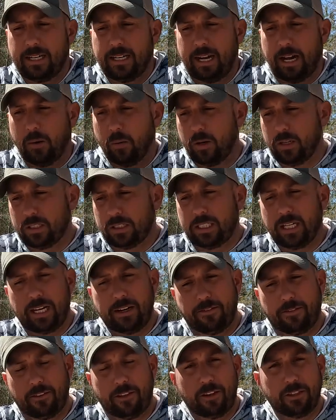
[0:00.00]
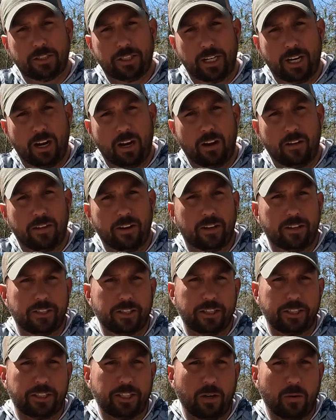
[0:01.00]
I will say for those of y'all that are
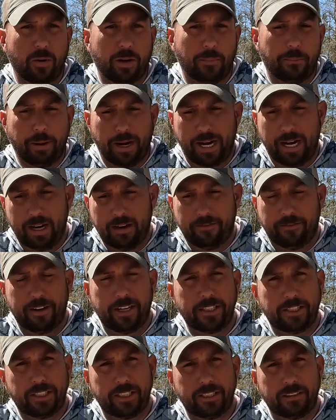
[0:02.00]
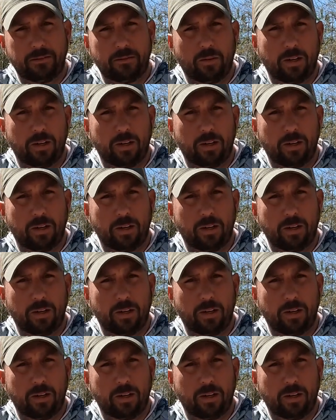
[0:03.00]
just going pan fishing,